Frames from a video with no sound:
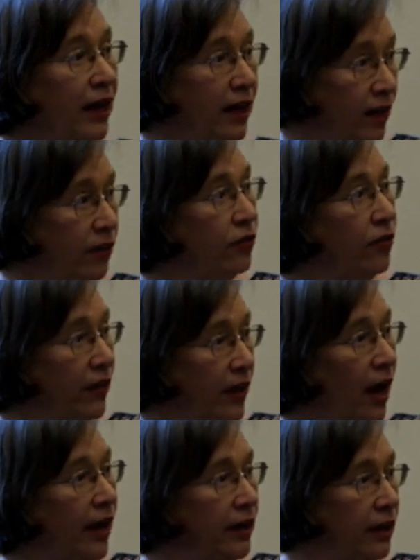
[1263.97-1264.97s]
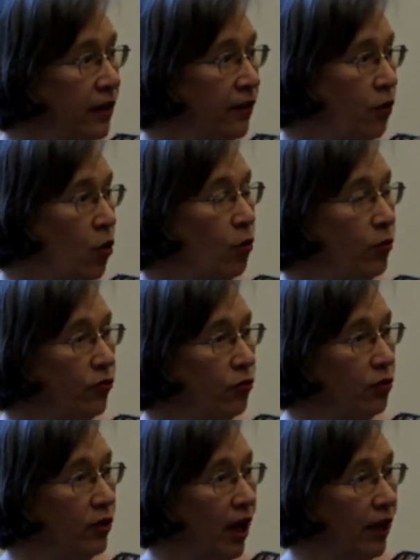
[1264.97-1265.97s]
into the idea of a
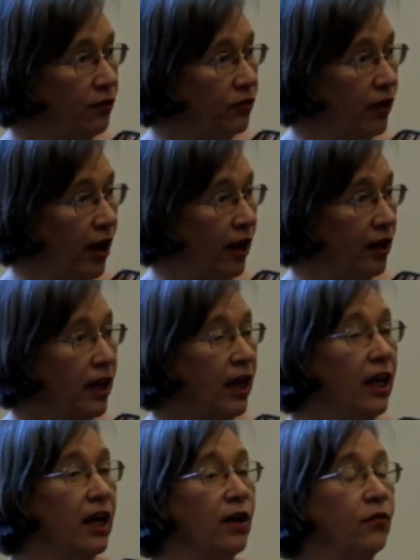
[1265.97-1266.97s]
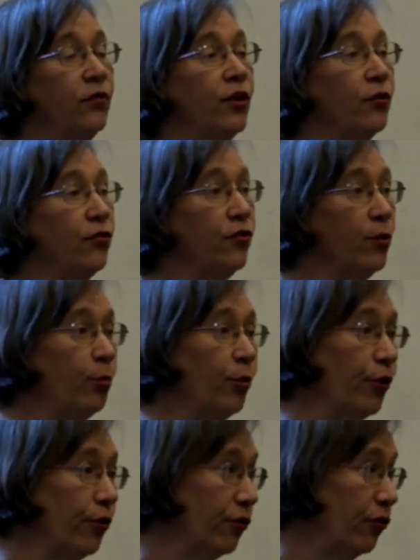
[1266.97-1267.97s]
homeschool lifestyle if there's some
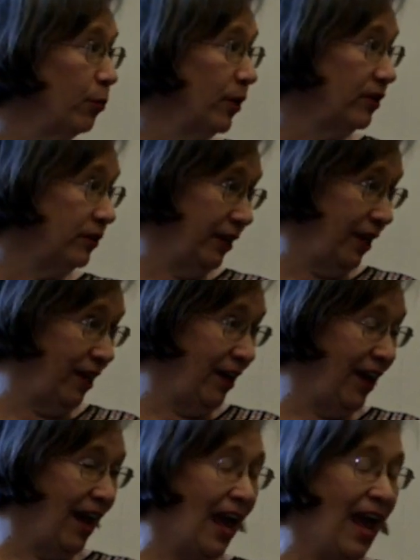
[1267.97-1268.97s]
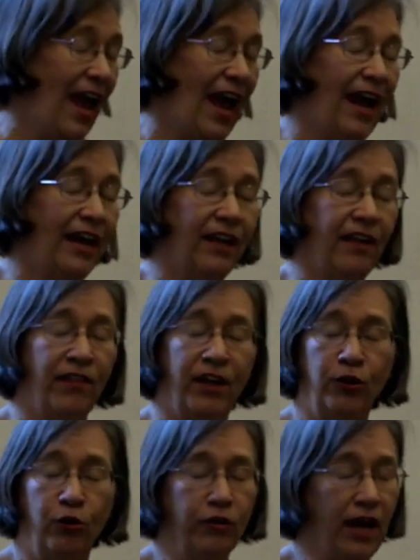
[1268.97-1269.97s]
perks built in. And they
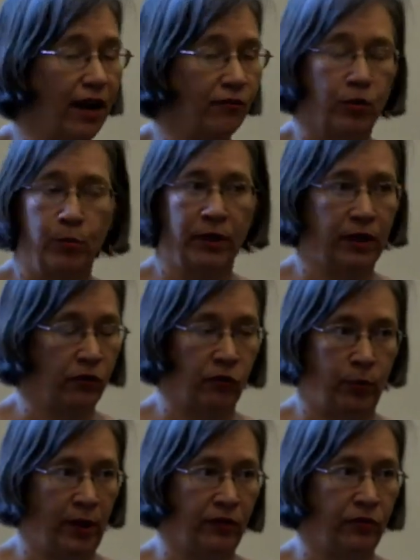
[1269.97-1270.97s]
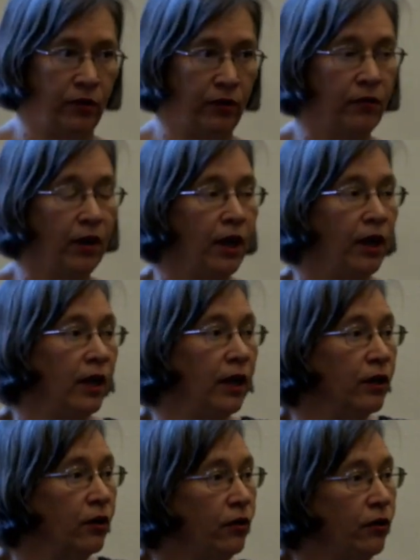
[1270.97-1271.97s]
don't have to be expensive.
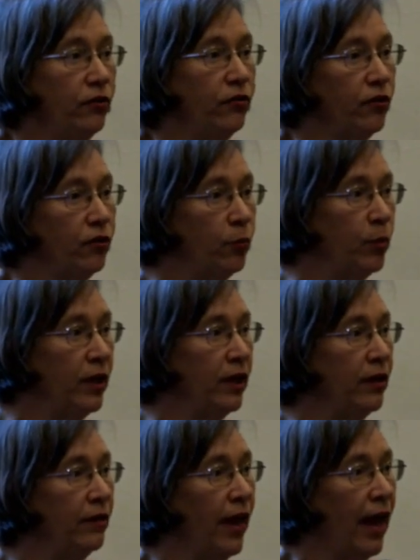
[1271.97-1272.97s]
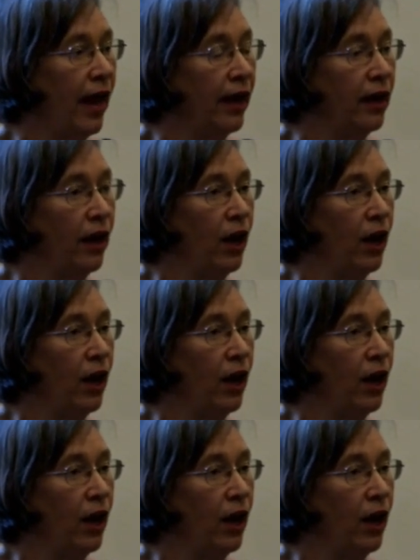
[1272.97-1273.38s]
It could just be that,